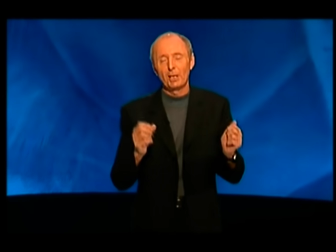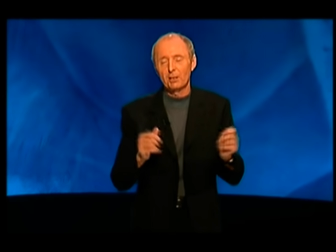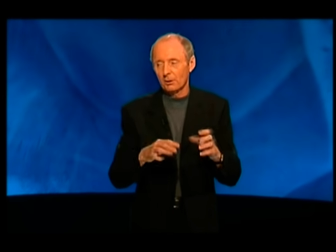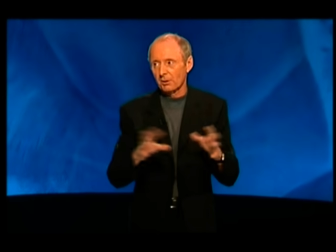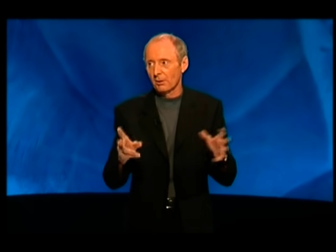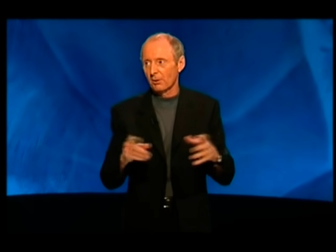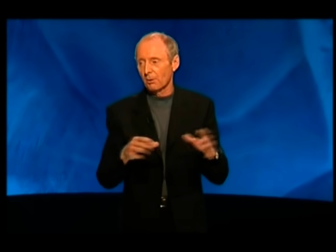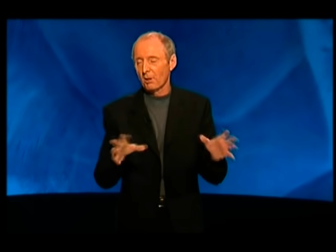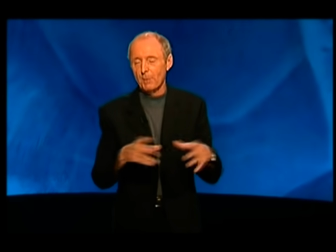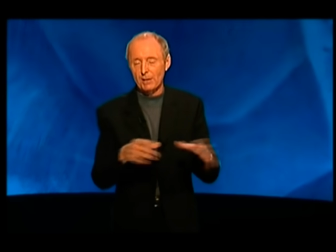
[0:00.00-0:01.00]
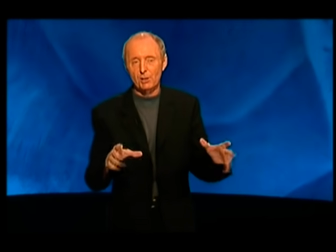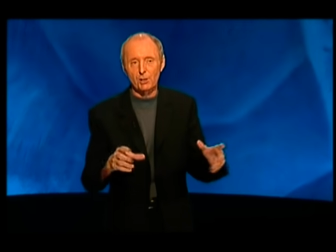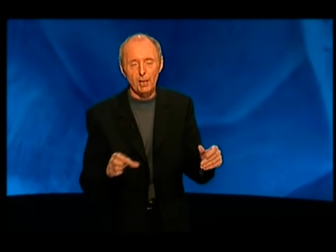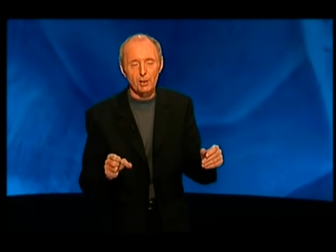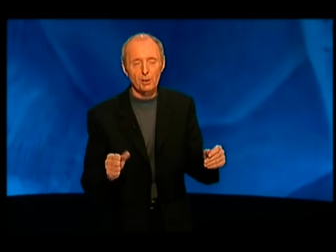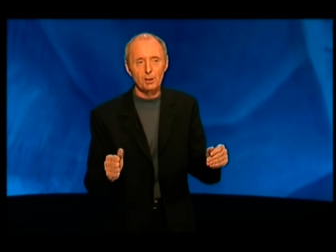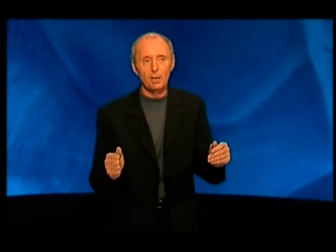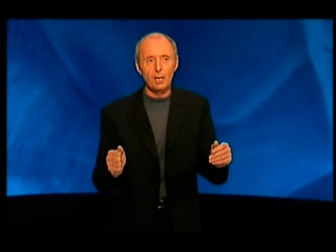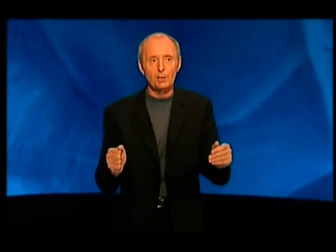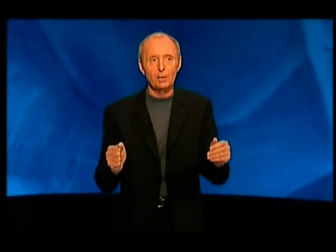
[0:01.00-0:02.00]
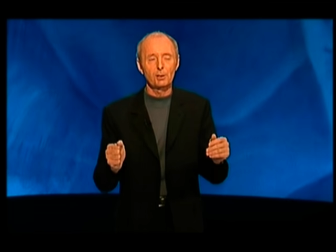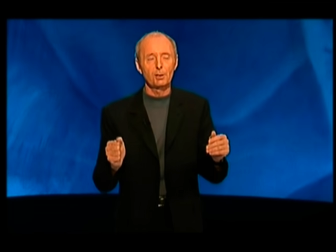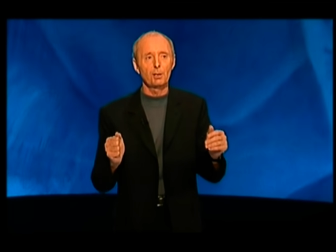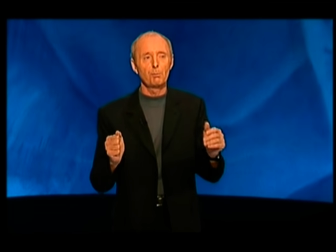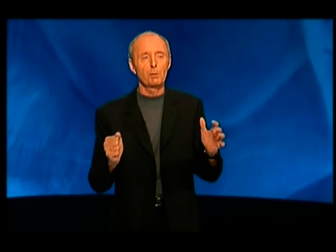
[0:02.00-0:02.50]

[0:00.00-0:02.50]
it got to the sort of the messy stage, and I said to the